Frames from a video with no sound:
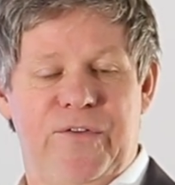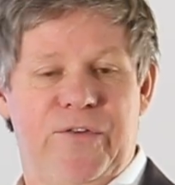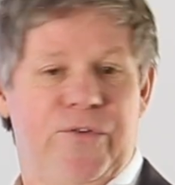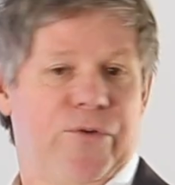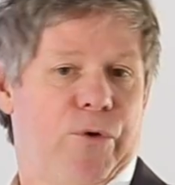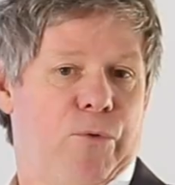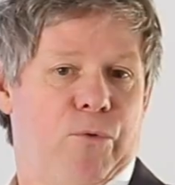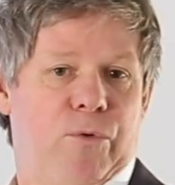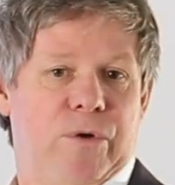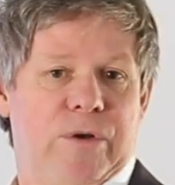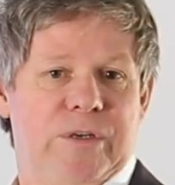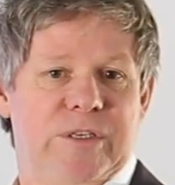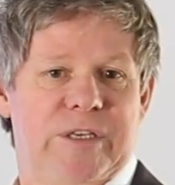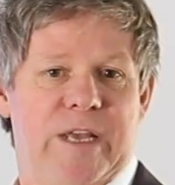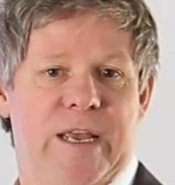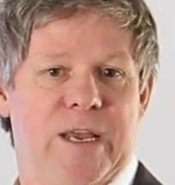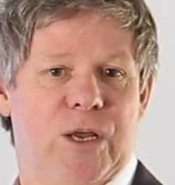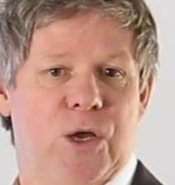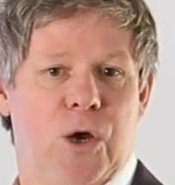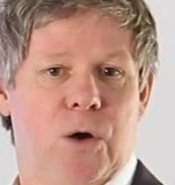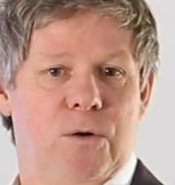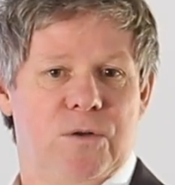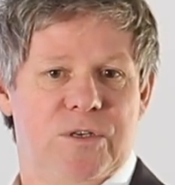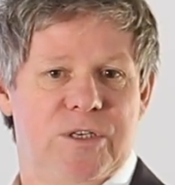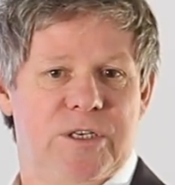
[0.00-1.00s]
so say
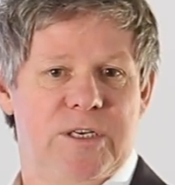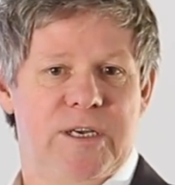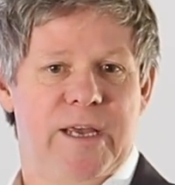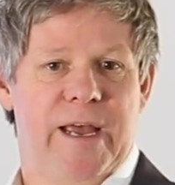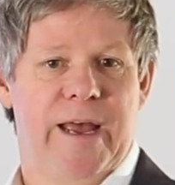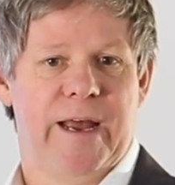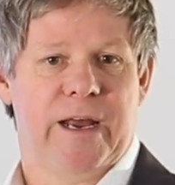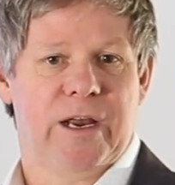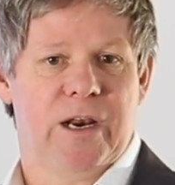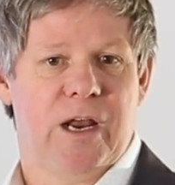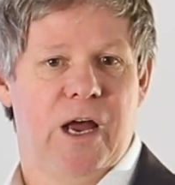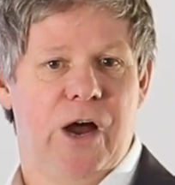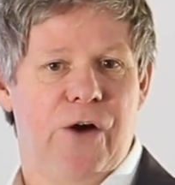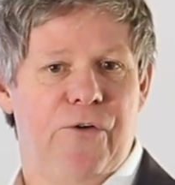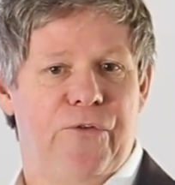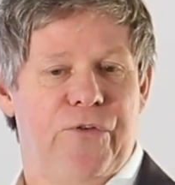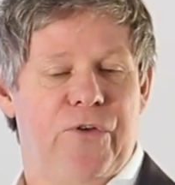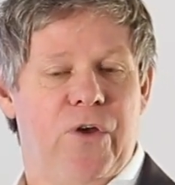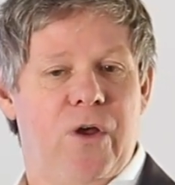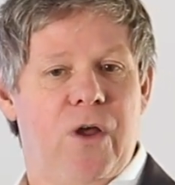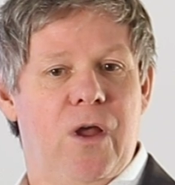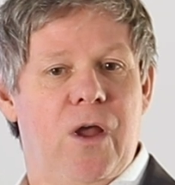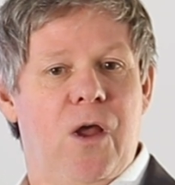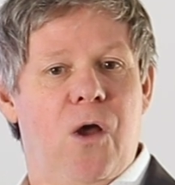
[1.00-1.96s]
Code C aircraft,